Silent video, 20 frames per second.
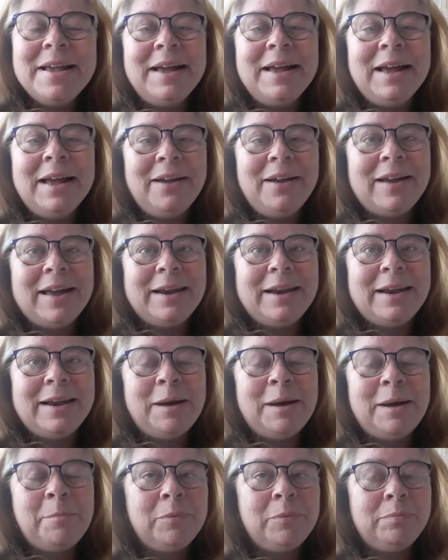All right,
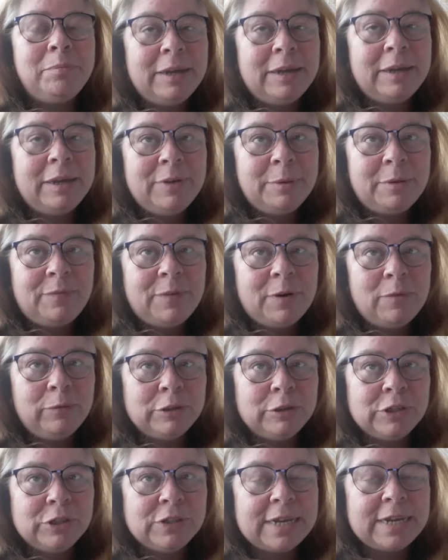I'm gonna give him the phone
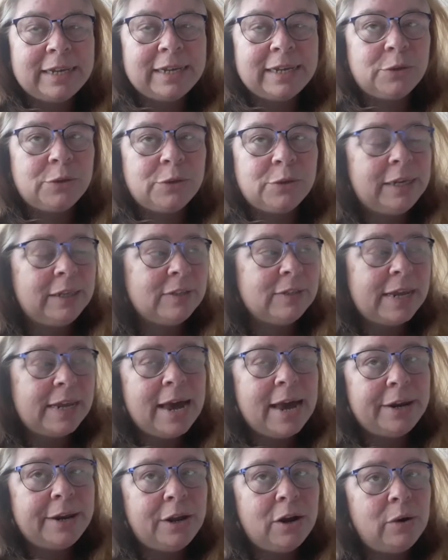for just a second so he can say
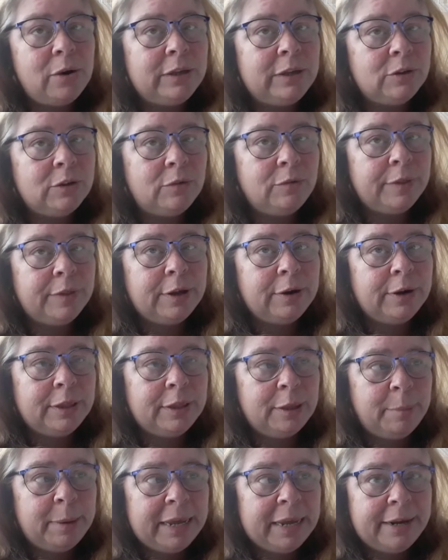hi to y'all. He's over there
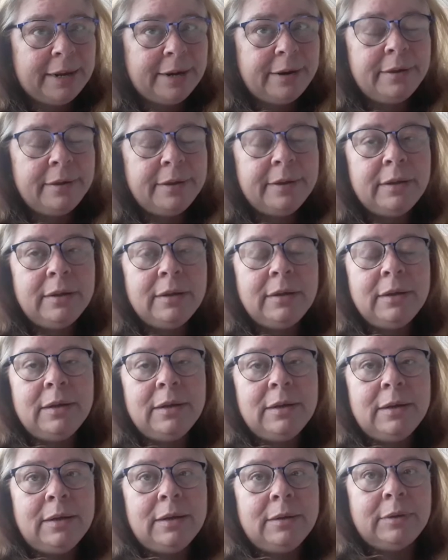in the bed.
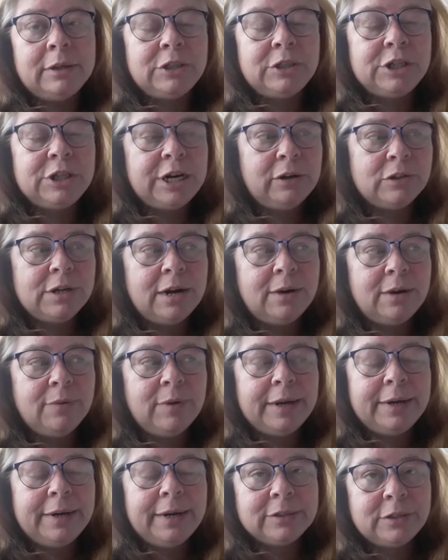The chair's not
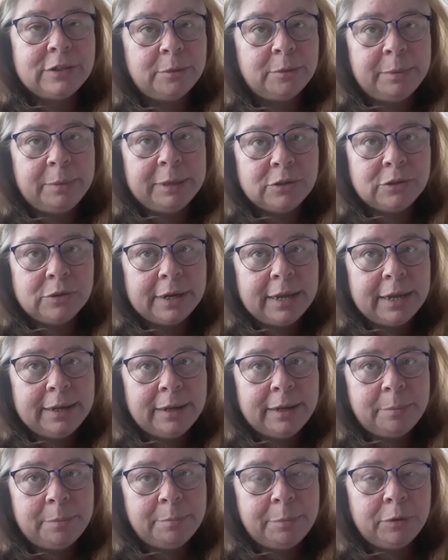right next to the bed, so I
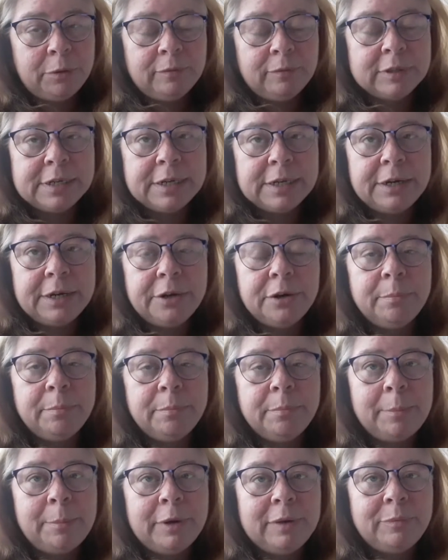can't get both of us in here.
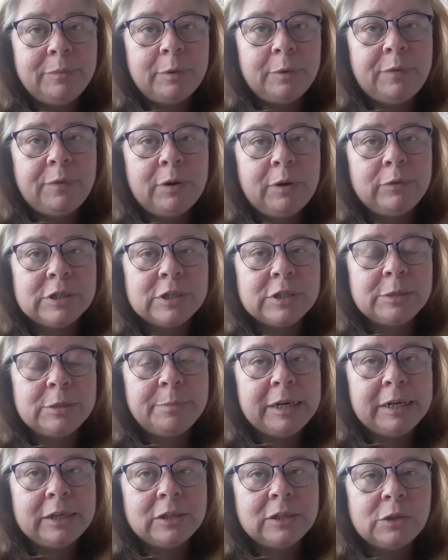But I'm gonna give him the phone for just a
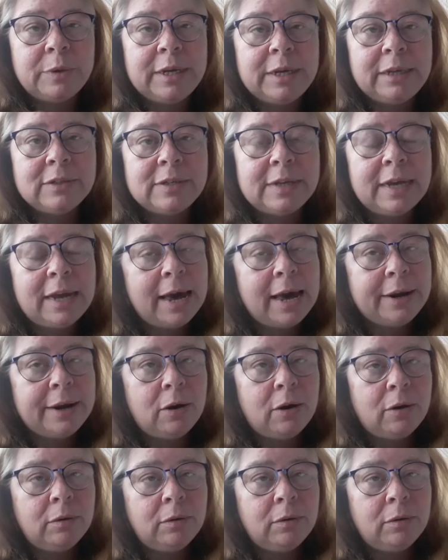minute so he can say hi to y'all.